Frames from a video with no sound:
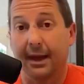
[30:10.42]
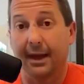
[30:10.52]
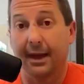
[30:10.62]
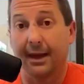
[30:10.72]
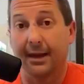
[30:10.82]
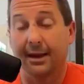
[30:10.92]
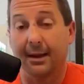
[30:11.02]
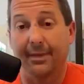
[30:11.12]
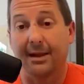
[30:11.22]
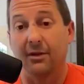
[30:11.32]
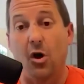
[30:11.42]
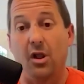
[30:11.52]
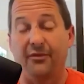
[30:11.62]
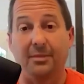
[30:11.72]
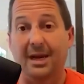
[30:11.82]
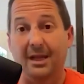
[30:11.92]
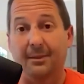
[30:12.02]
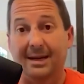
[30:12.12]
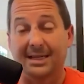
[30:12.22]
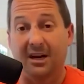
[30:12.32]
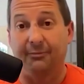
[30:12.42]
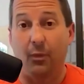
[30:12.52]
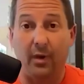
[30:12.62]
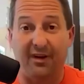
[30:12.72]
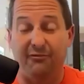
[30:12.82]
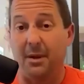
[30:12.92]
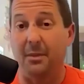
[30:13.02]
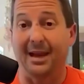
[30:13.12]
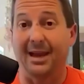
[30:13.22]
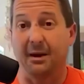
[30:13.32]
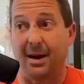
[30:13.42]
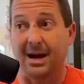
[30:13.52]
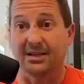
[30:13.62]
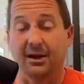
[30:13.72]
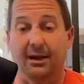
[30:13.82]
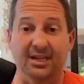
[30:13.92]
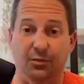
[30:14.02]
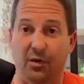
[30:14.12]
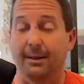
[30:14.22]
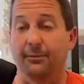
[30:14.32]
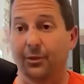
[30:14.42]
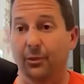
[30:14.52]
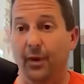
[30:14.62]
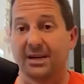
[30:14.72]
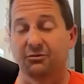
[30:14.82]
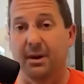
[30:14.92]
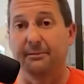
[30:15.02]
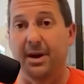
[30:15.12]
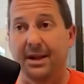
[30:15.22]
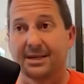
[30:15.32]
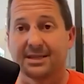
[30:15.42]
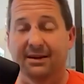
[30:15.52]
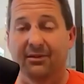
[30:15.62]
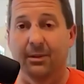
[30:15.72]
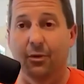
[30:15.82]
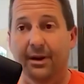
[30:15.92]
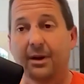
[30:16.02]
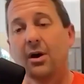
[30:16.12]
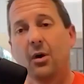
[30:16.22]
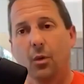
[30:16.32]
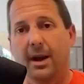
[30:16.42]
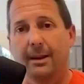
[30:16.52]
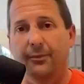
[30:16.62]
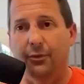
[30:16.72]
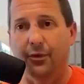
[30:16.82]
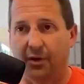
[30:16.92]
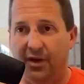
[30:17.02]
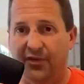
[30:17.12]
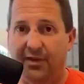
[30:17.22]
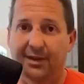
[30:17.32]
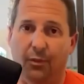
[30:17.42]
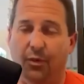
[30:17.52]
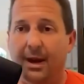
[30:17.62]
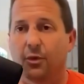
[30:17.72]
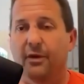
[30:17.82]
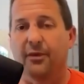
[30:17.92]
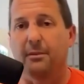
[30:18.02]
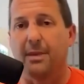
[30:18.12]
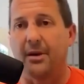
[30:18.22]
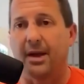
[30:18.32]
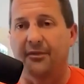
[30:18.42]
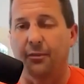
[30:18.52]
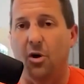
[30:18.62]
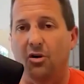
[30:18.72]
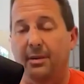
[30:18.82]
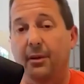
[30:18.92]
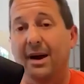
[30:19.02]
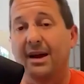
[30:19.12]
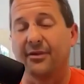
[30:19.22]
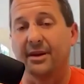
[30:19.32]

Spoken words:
And I'm not all of them killing myself, but one of them I'm at a kickboxing class. One I'm doing weights with my buddies at 7 a.m. One I'm doing CrossFit, and then one I'm going for a 1.5 mile walk with my wife.